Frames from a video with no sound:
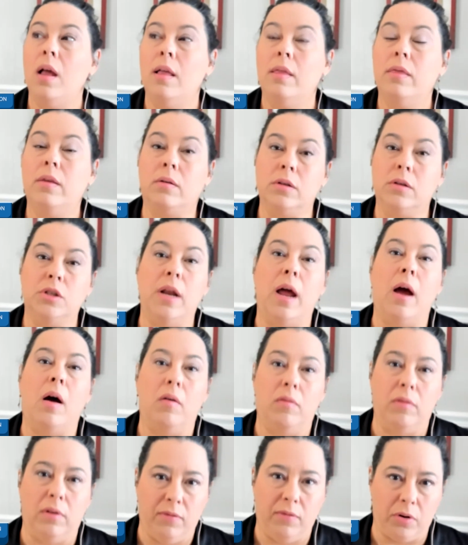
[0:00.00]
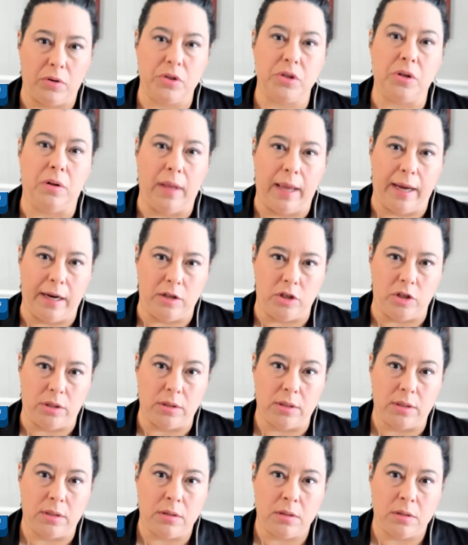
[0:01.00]
there is now a reversal
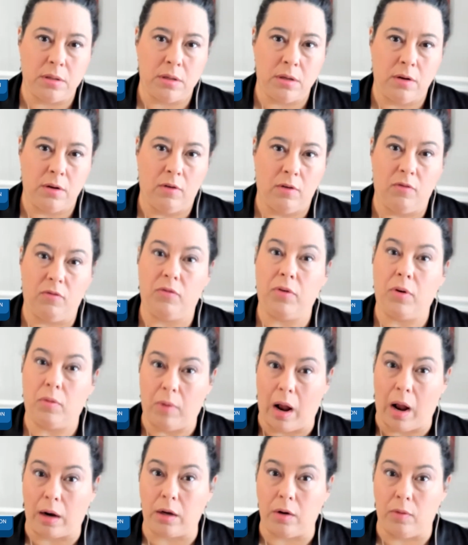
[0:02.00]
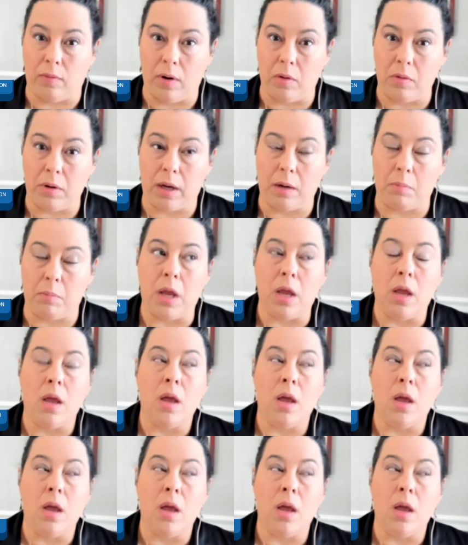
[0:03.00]
agent for rocuronium.